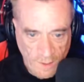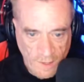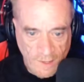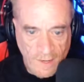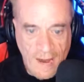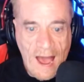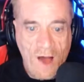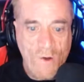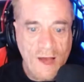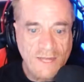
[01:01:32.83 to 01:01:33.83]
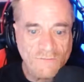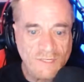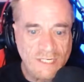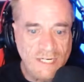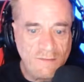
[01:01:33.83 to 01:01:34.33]
Now I have
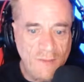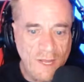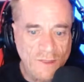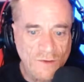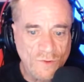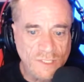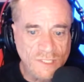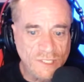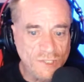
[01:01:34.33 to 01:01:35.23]
seen men thrust a